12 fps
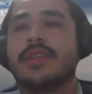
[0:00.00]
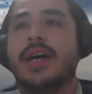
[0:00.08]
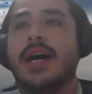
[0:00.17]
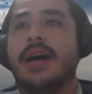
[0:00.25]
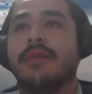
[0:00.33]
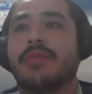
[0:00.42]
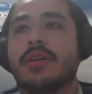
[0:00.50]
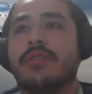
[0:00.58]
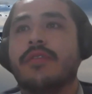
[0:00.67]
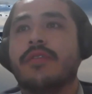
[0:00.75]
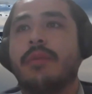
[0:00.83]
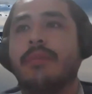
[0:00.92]

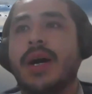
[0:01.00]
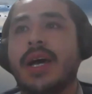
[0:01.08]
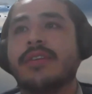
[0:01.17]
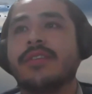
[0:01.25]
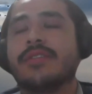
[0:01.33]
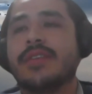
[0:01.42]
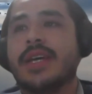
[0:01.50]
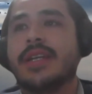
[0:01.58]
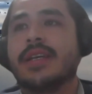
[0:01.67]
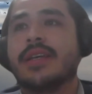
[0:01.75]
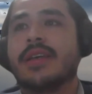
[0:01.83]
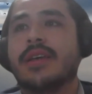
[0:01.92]
from my
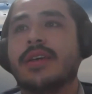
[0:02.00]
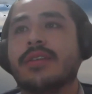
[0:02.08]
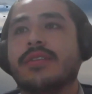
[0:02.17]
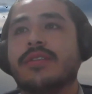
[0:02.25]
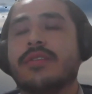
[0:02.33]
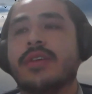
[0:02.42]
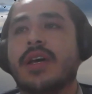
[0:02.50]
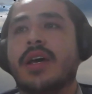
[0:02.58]
understanding, it's